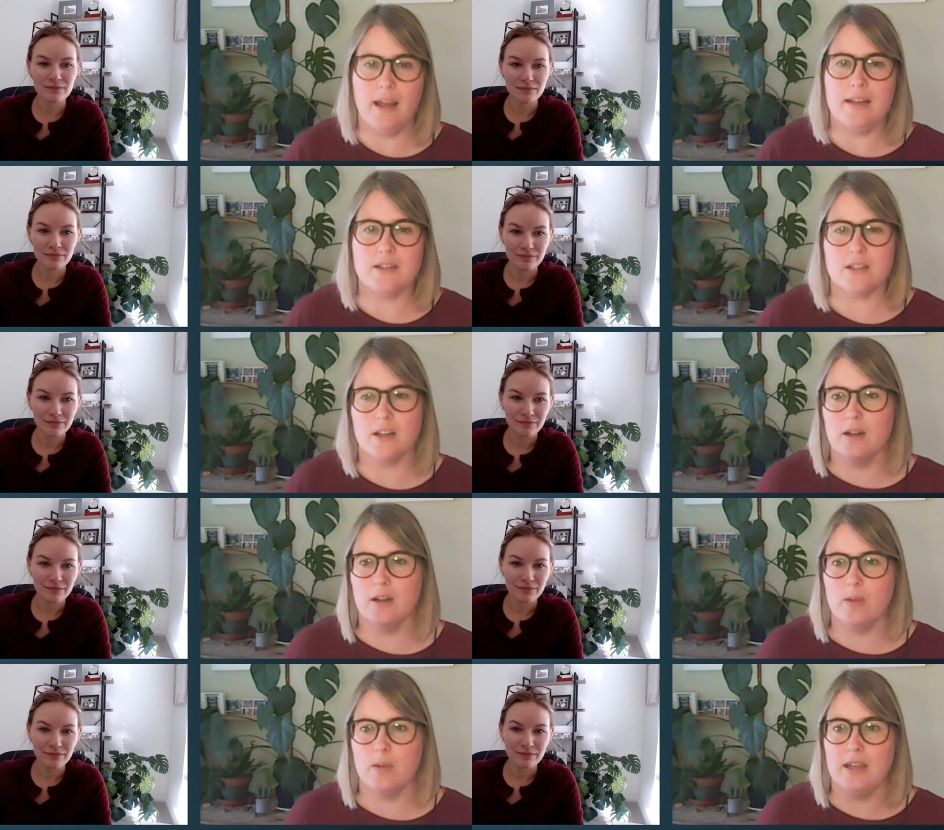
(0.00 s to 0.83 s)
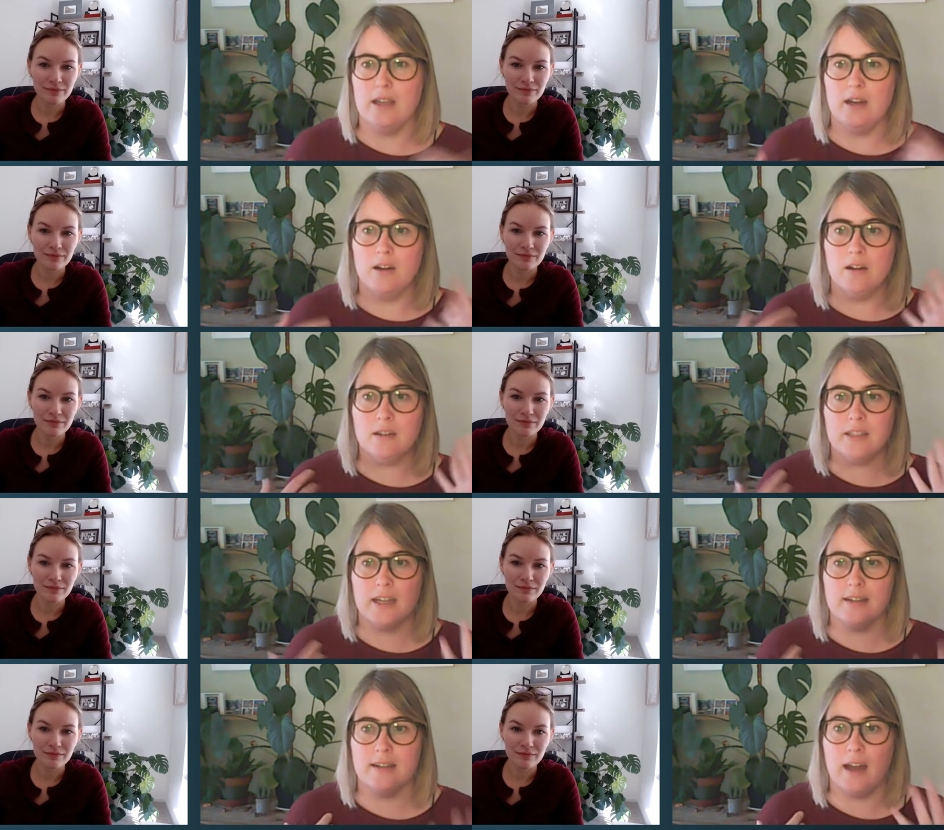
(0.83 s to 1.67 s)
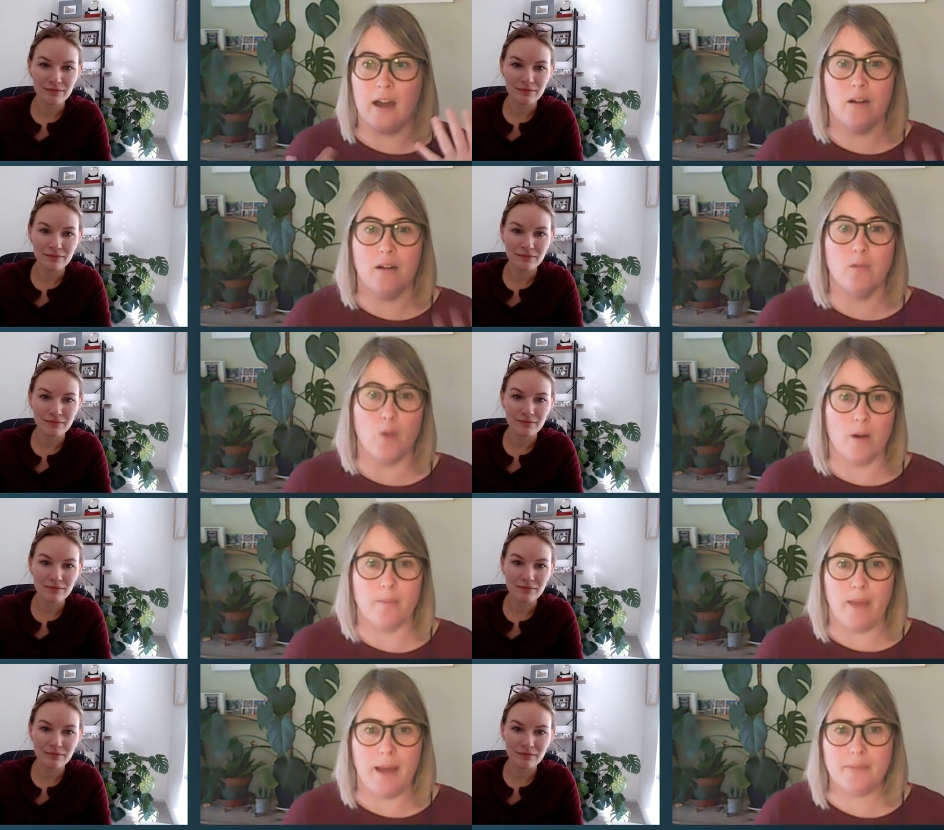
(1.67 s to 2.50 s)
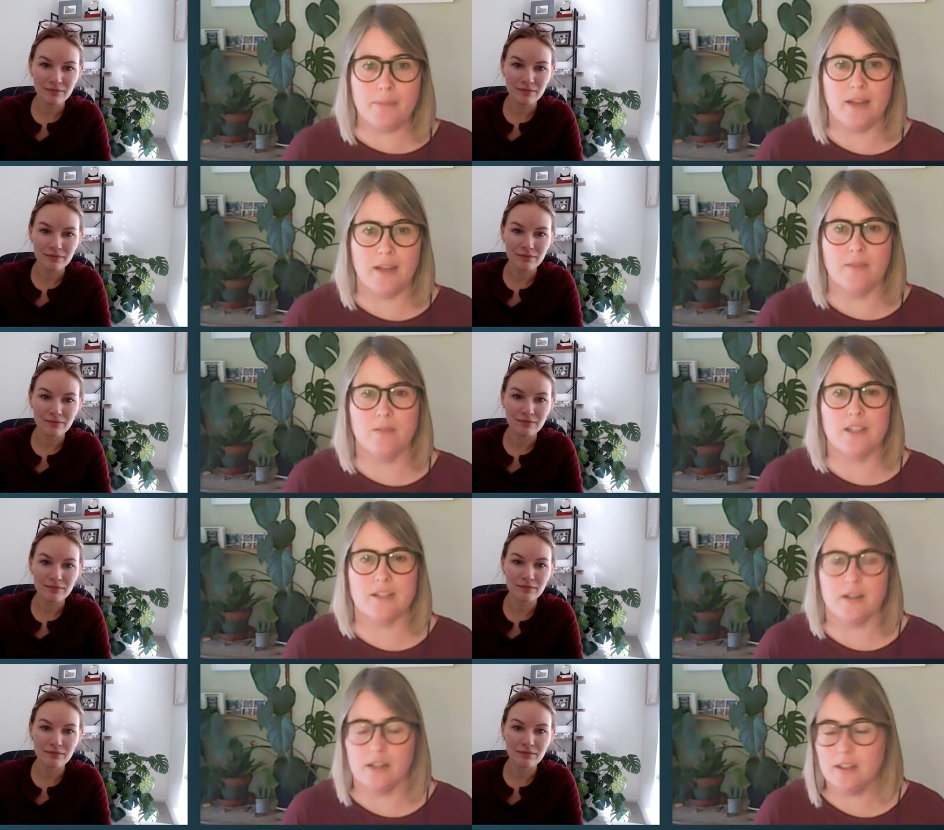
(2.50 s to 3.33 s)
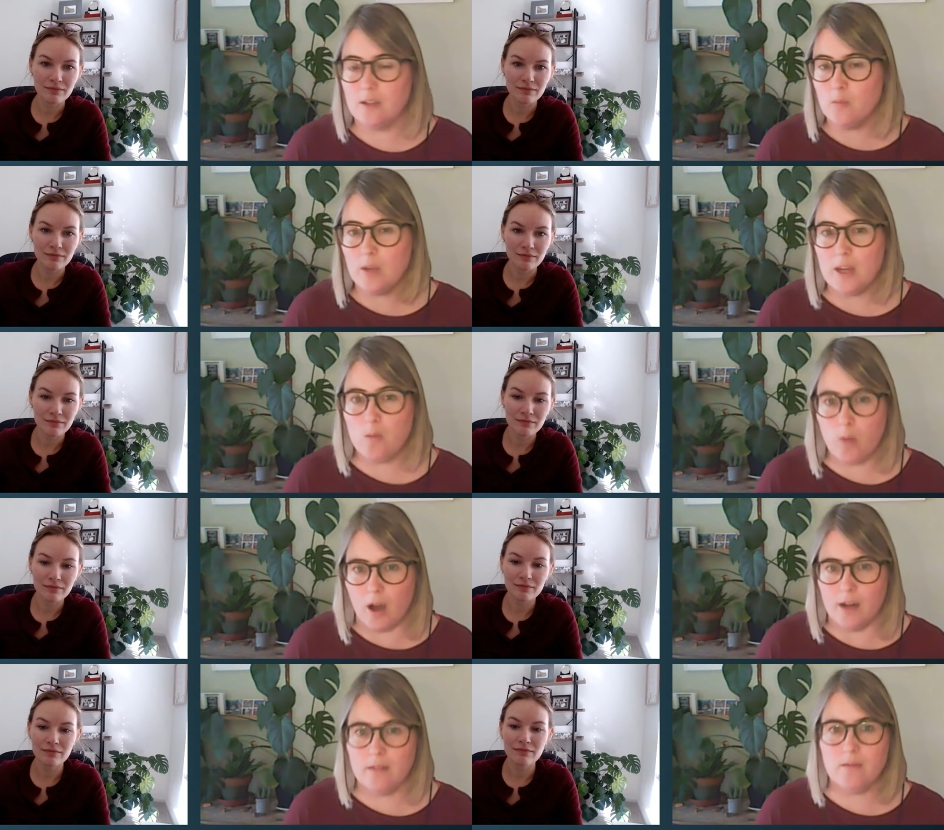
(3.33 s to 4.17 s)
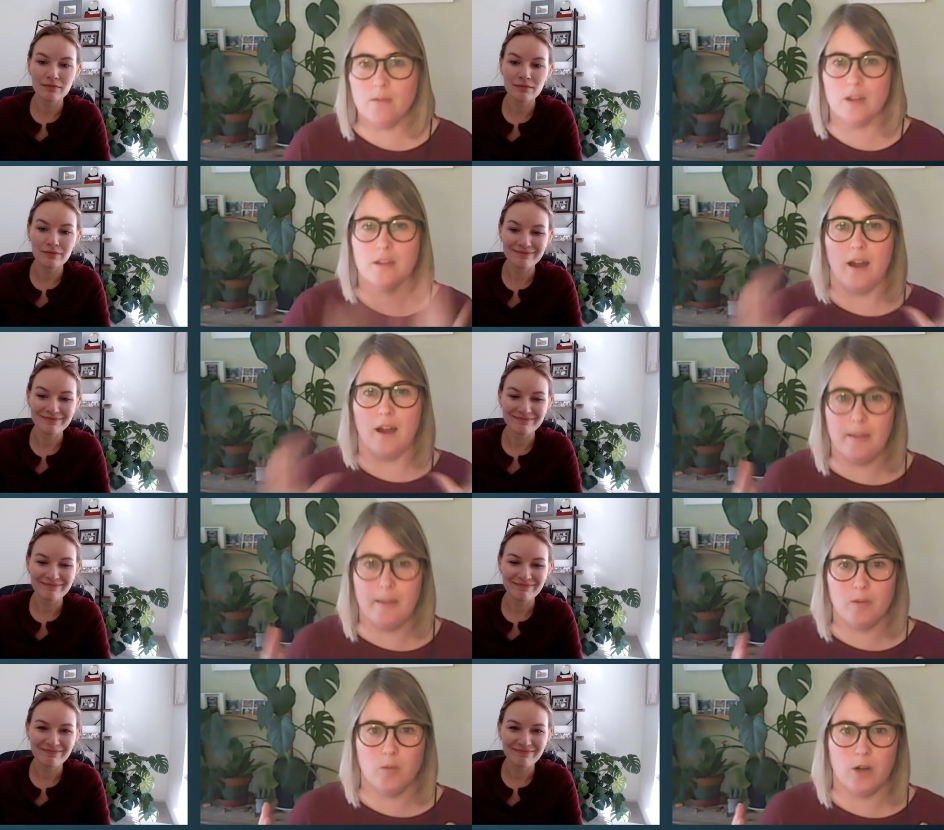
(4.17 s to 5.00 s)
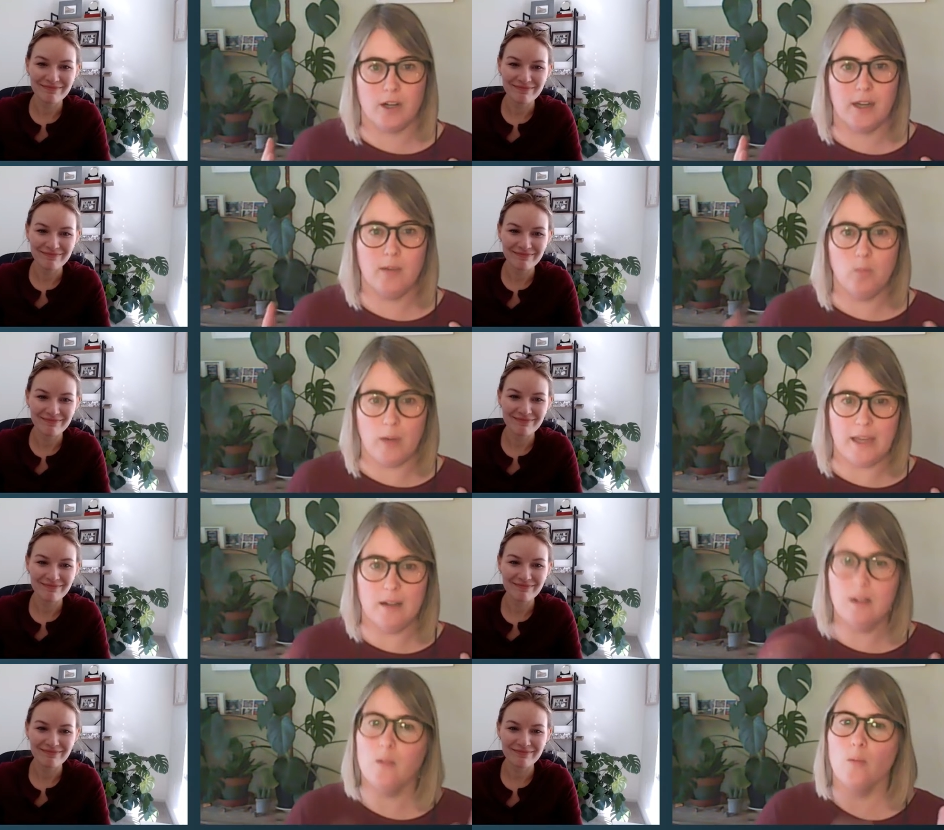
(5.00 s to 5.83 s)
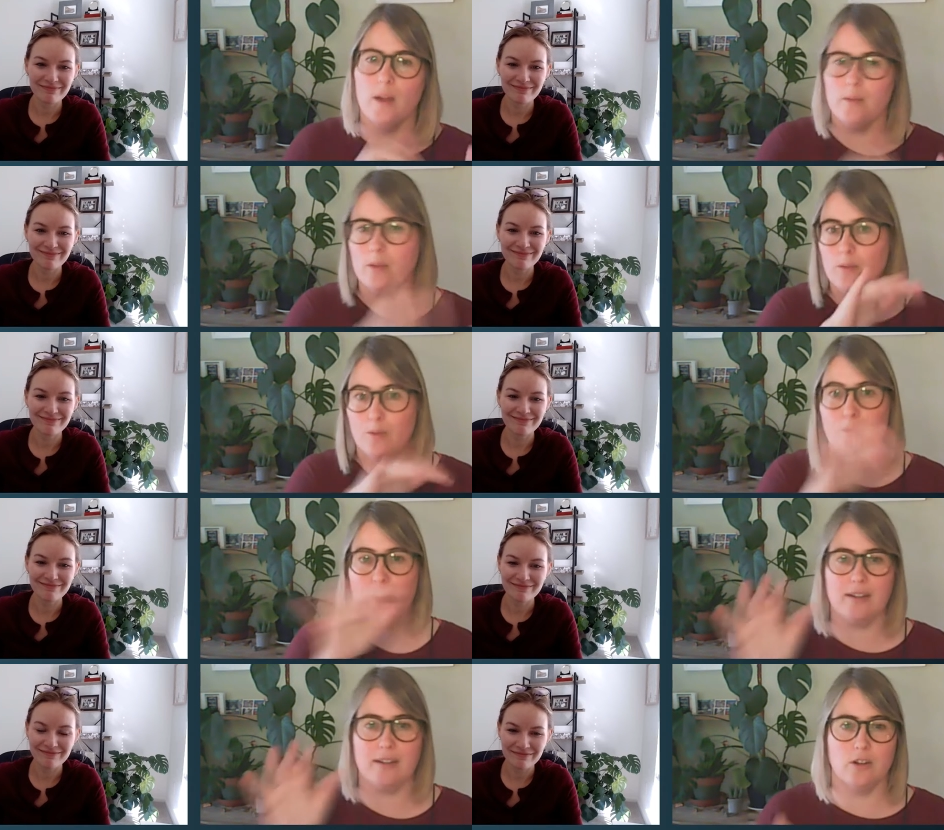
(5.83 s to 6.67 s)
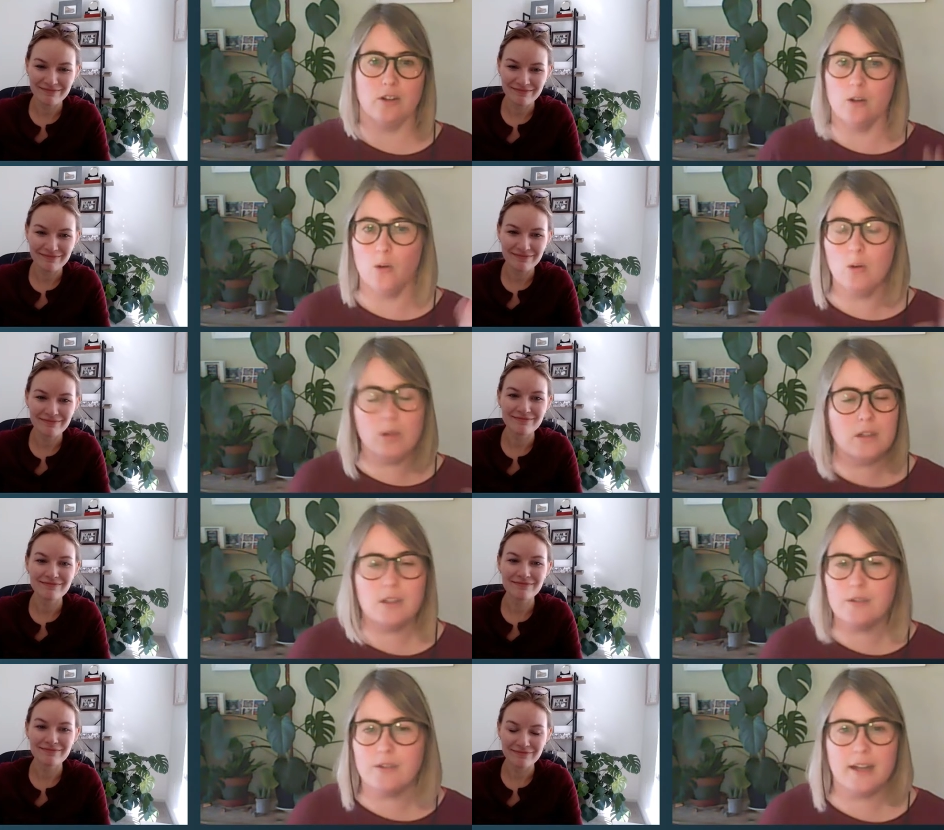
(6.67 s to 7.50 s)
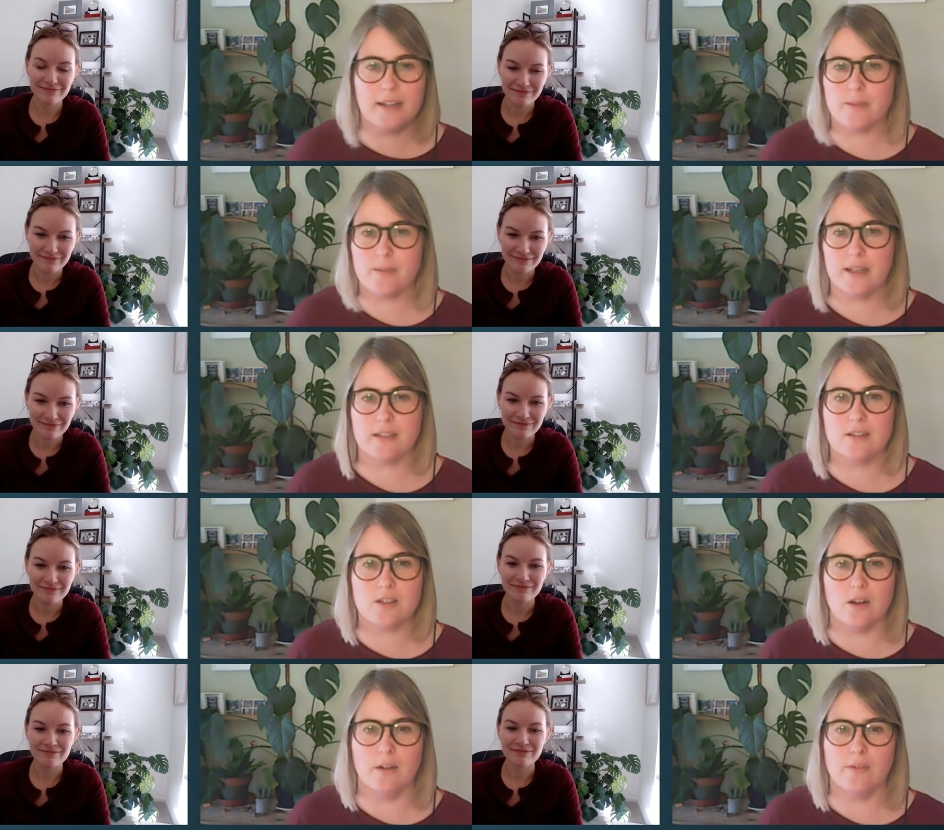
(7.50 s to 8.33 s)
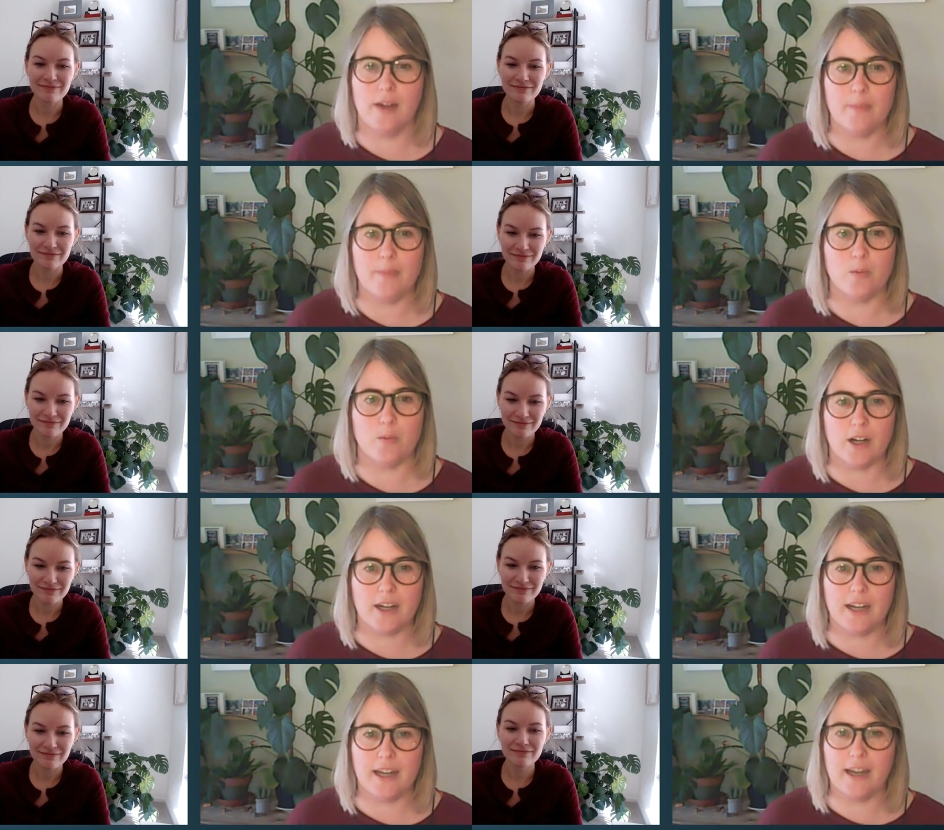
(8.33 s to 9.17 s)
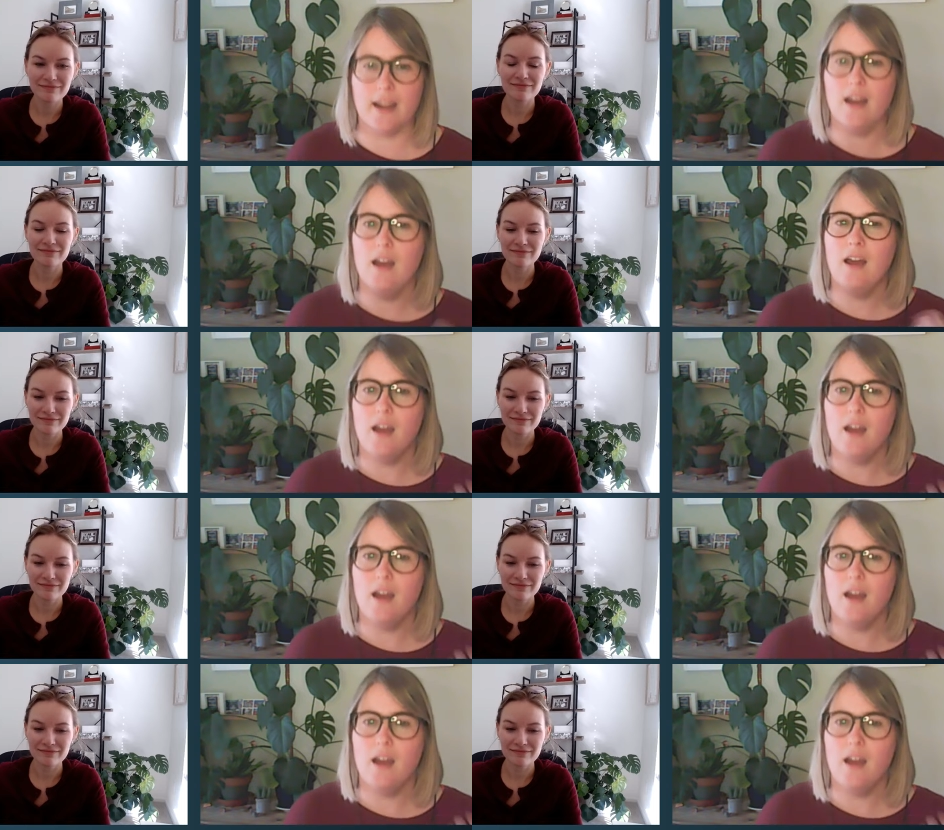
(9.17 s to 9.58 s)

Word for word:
Speaker 1: So we looked at our roadmap that we started in week one with the hybrid working wheel, where we reflected on all the different aspects of hybrid working